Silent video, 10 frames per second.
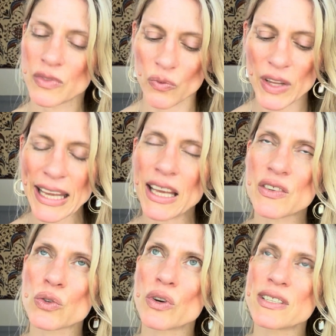the King of
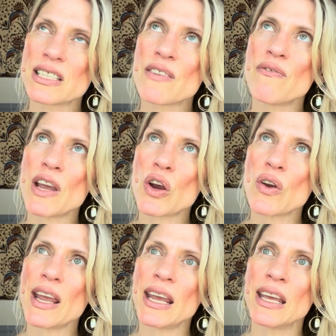Swords, it's a
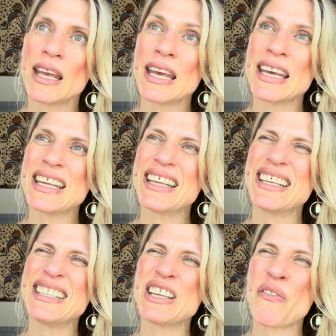very
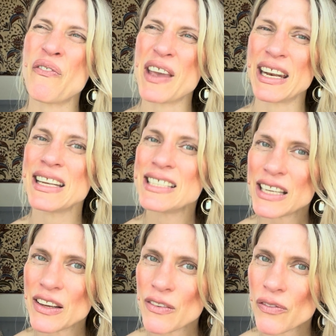
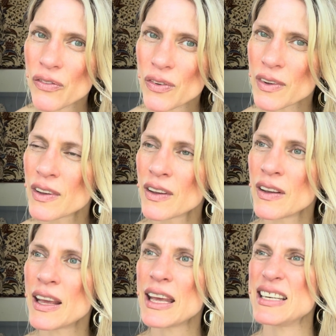definitive,
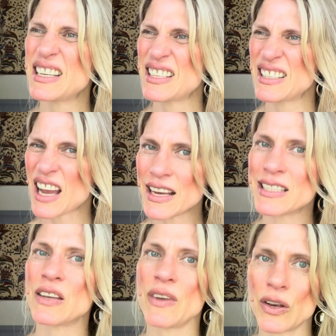
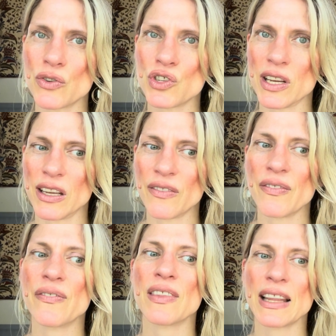decisive energy of
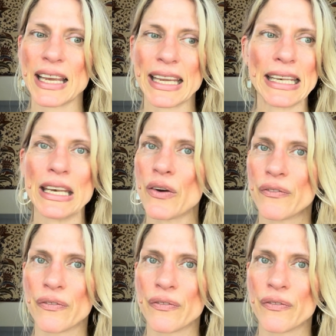like, no,